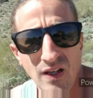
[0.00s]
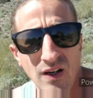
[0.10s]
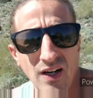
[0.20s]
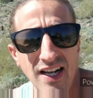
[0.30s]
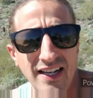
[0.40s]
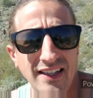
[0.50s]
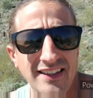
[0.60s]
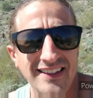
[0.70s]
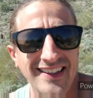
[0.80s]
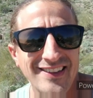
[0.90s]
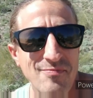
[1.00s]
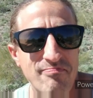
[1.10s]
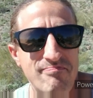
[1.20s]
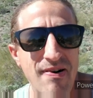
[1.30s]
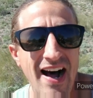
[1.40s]
All right, at the
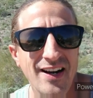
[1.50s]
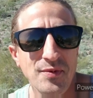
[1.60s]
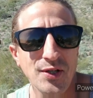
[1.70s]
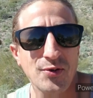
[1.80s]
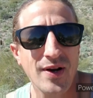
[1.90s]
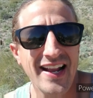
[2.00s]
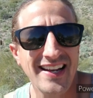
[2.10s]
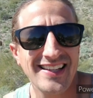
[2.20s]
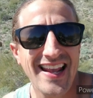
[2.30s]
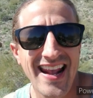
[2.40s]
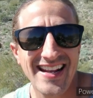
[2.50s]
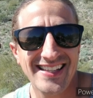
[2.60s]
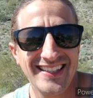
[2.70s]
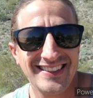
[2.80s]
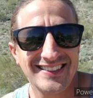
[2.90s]
bottom of the Grand
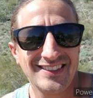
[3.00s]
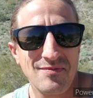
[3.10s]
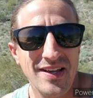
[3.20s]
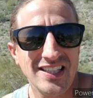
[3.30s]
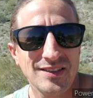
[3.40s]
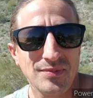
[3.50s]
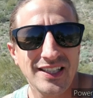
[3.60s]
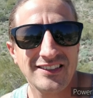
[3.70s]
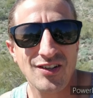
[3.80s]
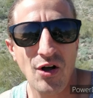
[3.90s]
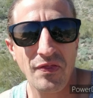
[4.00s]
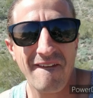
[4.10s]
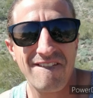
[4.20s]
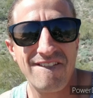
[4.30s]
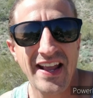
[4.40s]
Canyon is this amazing place called
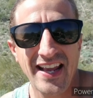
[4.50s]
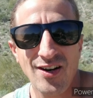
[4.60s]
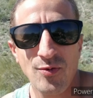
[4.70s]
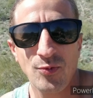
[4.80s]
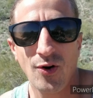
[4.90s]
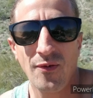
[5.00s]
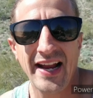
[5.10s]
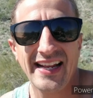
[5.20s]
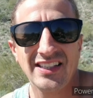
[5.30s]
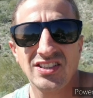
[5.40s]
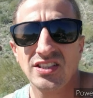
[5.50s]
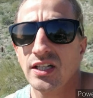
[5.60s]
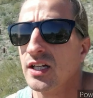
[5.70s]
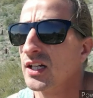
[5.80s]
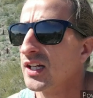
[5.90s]
the Phantom Ranch.
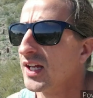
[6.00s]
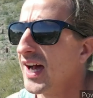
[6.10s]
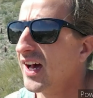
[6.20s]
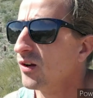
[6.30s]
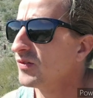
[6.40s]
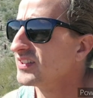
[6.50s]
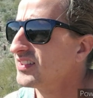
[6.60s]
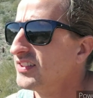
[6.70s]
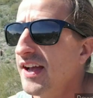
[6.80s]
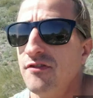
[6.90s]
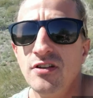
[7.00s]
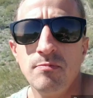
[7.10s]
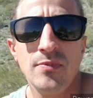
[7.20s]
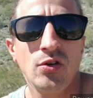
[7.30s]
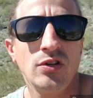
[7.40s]
Out of the
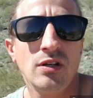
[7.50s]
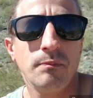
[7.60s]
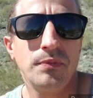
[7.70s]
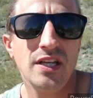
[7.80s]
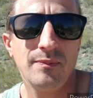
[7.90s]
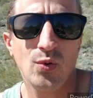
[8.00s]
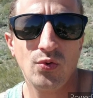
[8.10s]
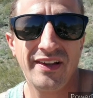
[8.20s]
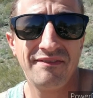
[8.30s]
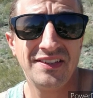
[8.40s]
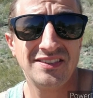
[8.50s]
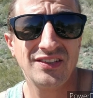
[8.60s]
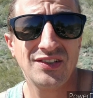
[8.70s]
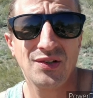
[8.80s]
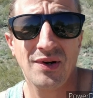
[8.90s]
seven million people that
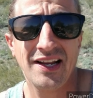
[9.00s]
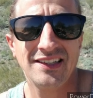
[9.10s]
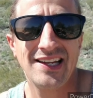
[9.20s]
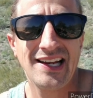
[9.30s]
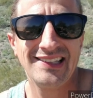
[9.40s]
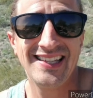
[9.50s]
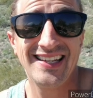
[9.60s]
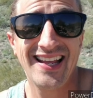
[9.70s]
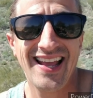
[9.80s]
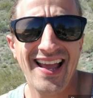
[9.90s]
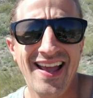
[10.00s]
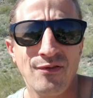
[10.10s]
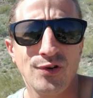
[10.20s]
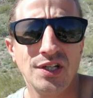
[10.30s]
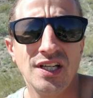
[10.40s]
visit the Grand Canyon
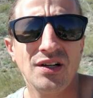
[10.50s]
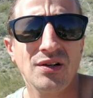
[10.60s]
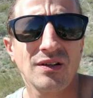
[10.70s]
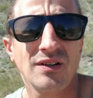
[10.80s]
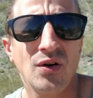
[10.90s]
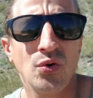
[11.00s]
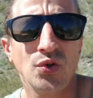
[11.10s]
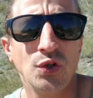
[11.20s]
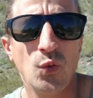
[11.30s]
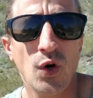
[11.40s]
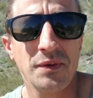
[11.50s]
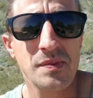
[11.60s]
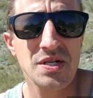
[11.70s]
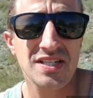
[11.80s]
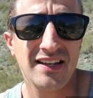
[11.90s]
every year, only one
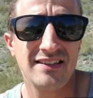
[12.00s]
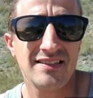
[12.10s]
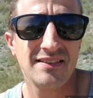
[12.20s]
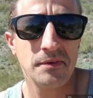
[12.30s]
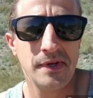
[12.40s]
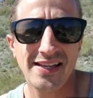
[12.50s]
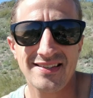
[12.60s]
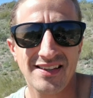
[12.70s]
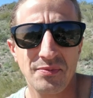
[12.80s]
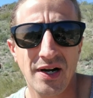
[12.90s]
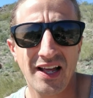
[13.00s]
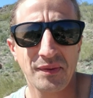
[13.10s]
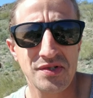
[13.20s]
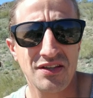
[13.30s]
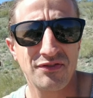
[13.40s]
percent make it to the
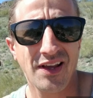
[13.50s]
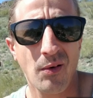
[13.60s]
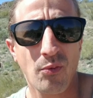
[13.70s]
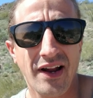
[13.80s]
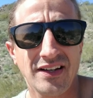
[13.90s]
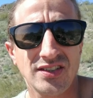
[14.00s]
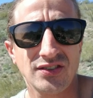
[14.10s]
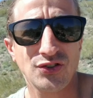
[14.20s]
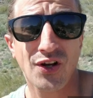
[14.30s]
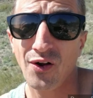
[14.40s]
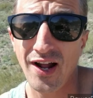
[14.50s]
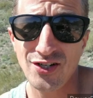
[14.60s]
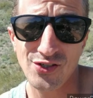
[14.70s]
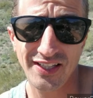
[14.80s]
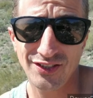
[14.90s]
bottom, to the Phantom Ranch. So
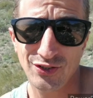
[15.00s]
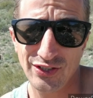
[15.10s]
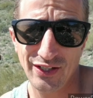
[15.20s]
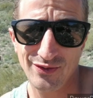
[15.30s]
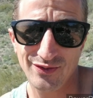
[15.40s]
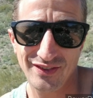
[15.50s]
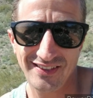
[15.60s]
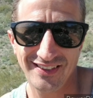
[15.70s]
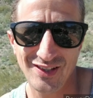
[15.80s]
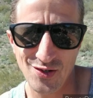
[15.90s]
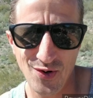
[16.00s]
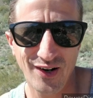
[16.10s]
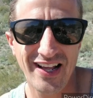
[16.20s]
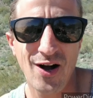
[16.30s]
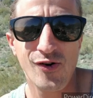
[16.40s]
congratulate yourselves. You
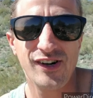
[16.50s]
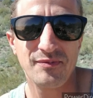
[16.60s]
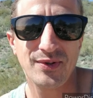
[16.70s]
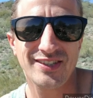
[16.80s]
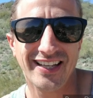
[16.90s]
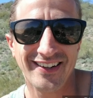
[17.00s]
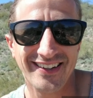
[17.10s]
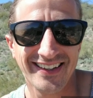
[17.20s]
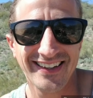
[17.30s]
are now a one percenter.